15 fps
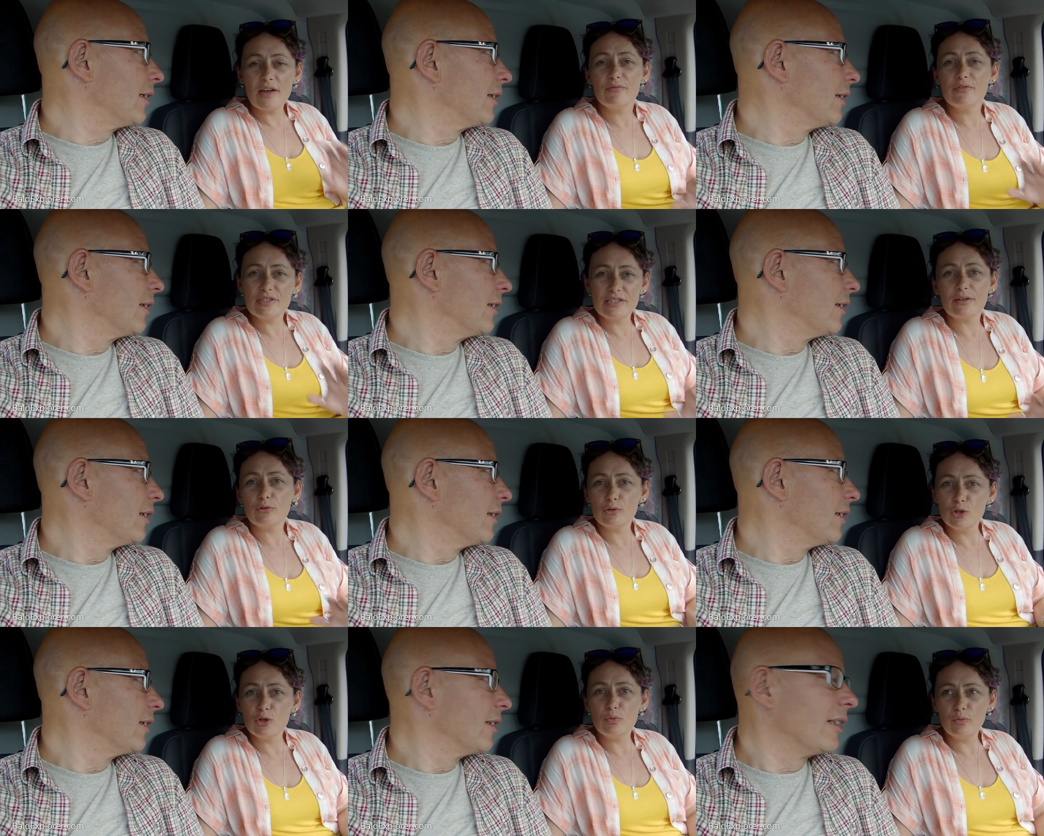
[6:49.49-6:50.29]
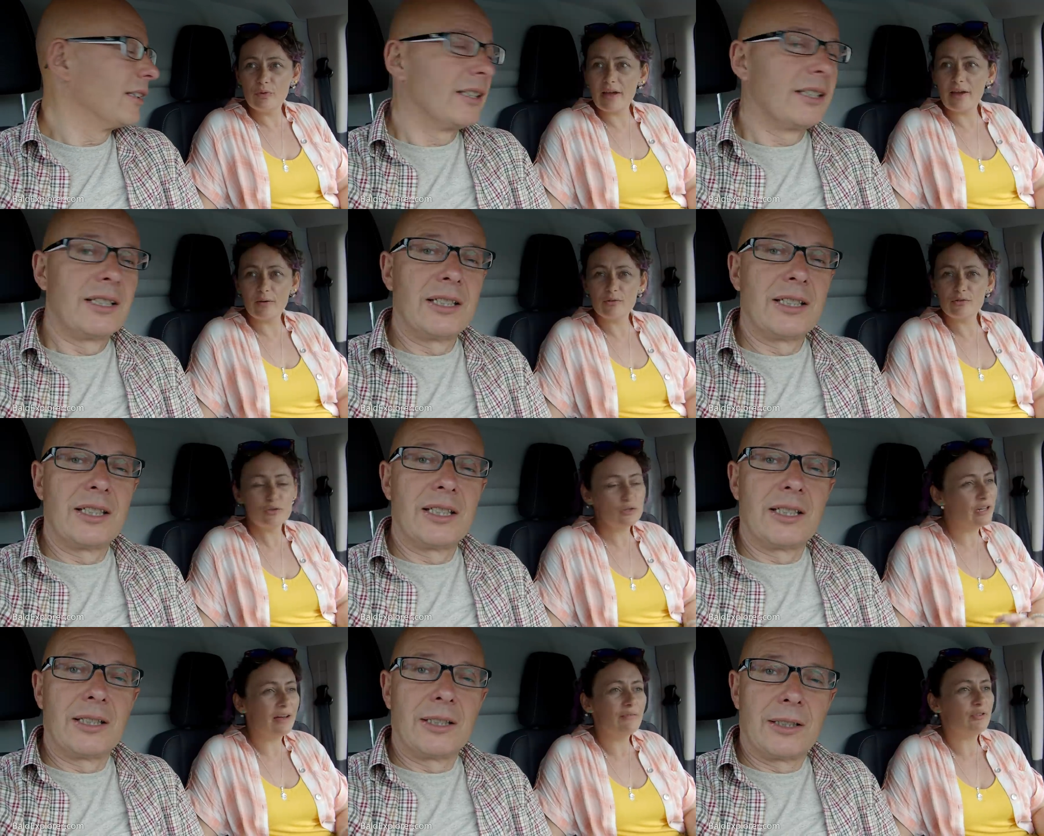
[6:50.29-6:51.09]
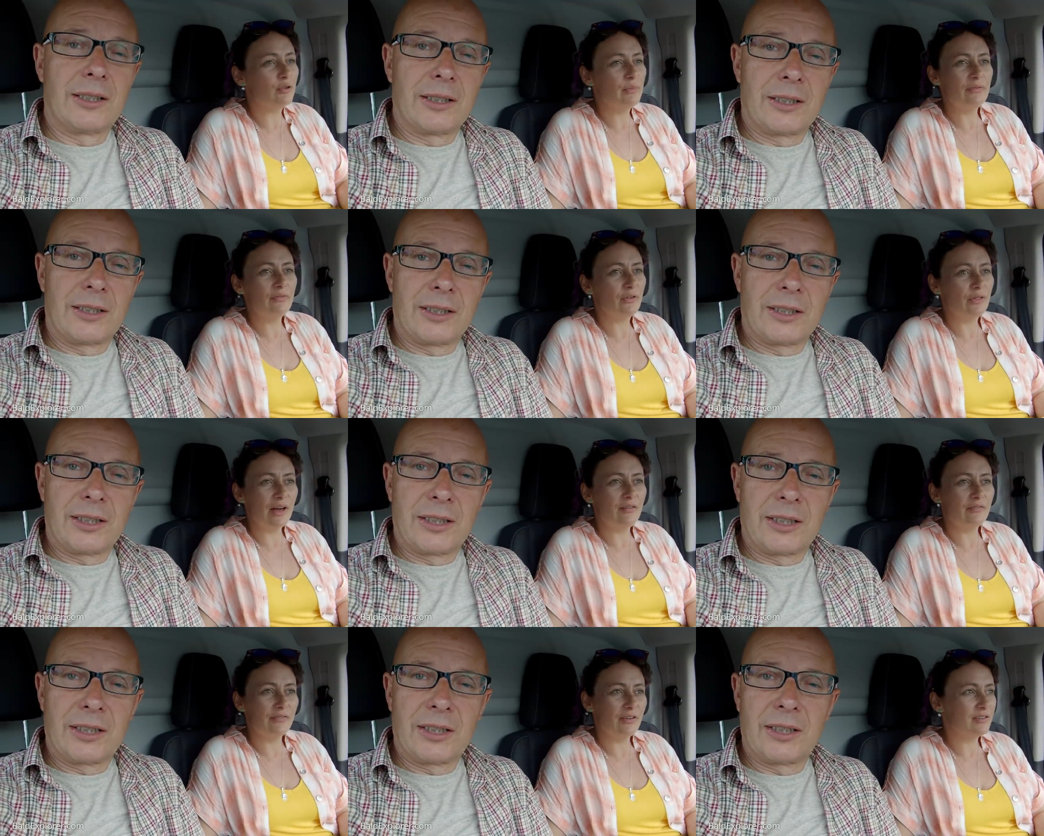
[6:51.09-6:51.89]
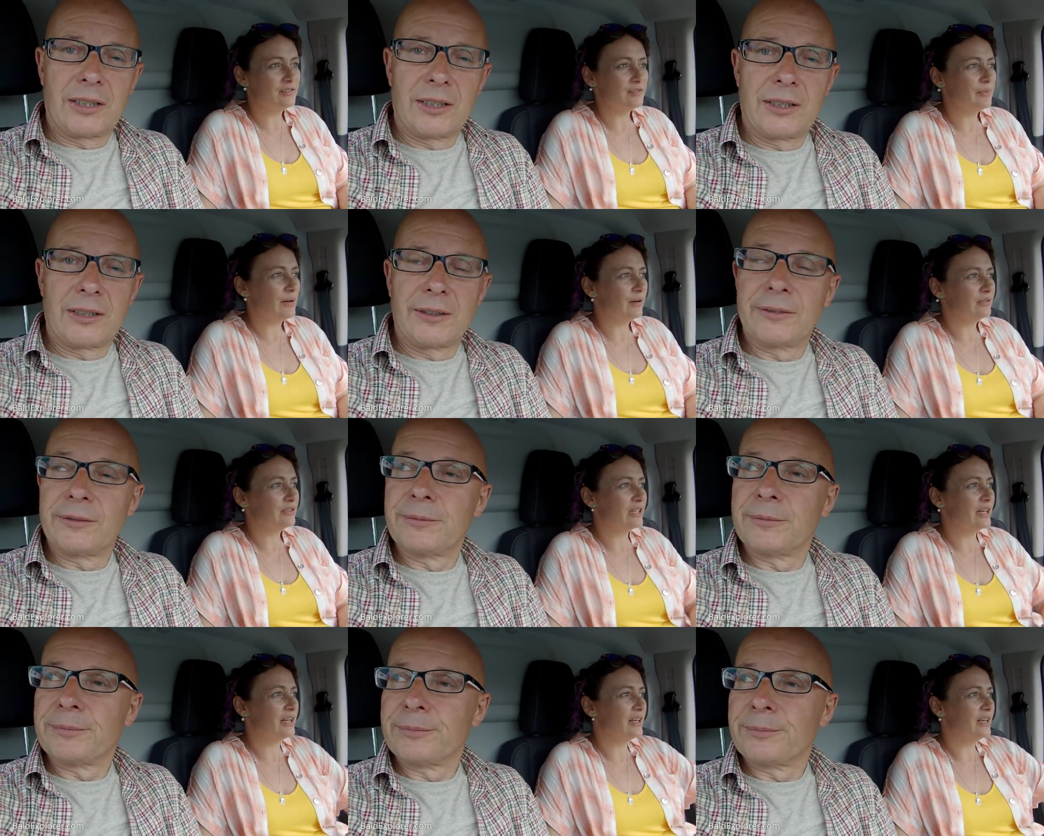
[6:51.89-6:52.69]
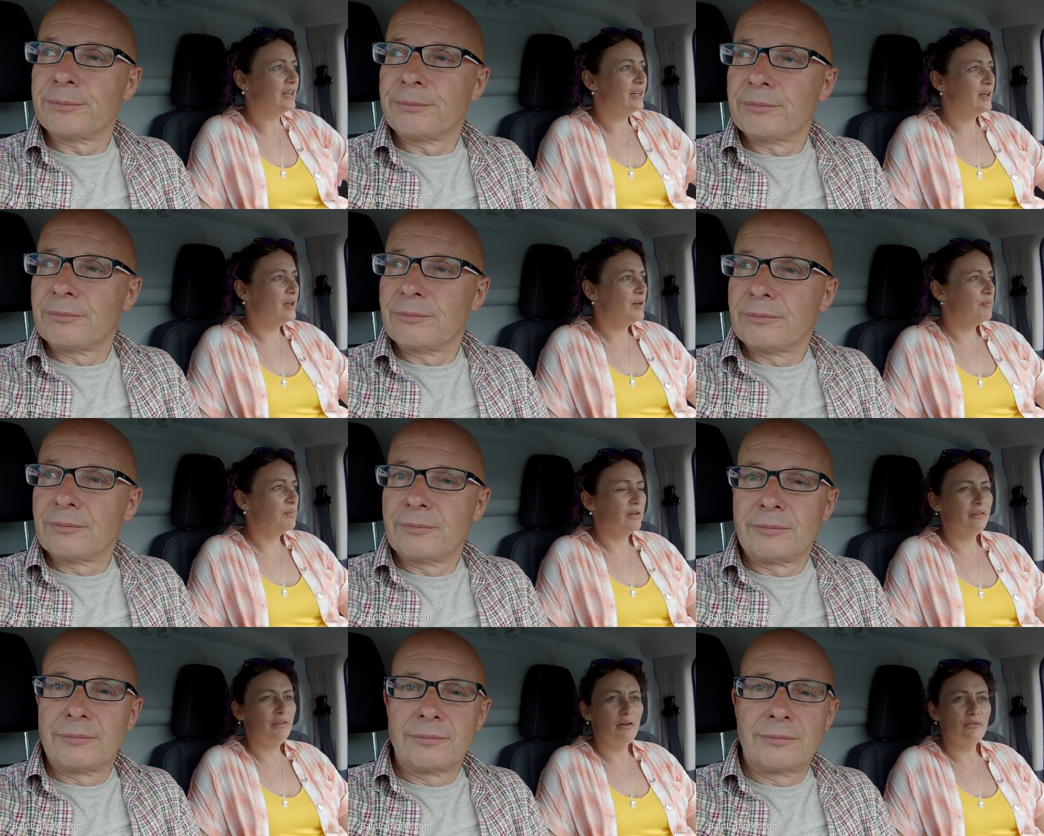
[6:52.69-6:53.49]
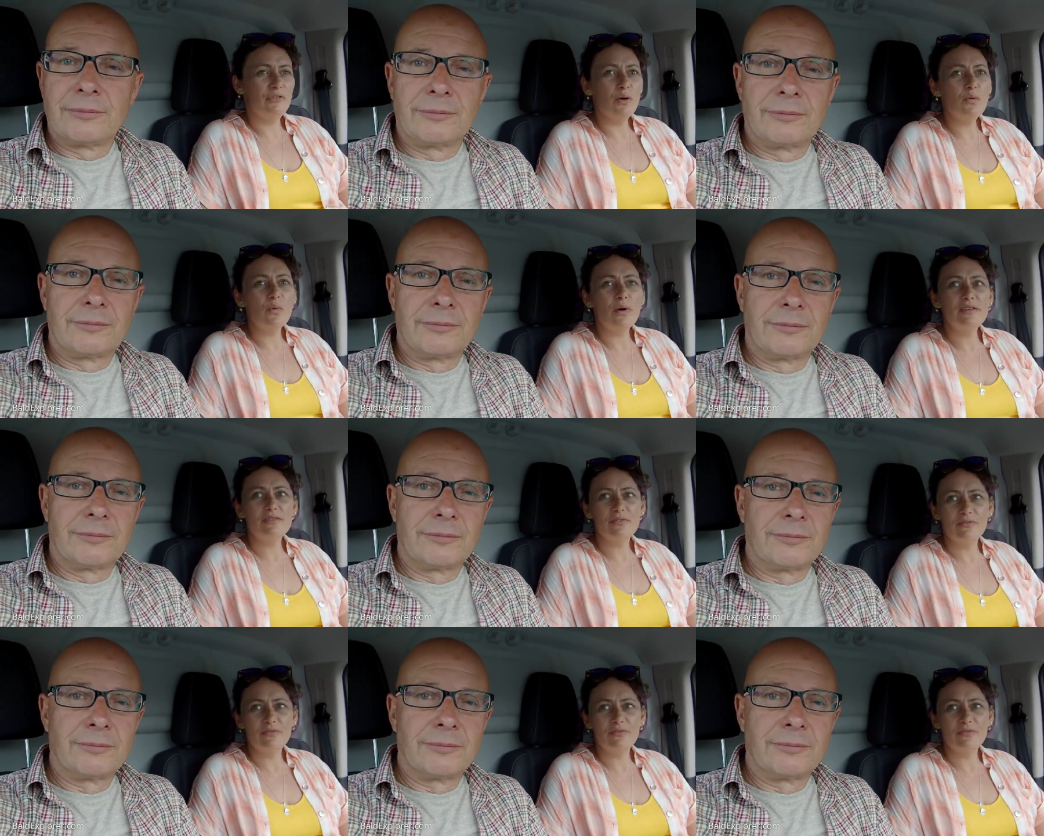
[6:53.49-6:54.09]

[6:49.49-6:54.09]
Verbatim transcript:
Speaker 1: every single new house should have them if you're that fussed about it. But no, don't waste a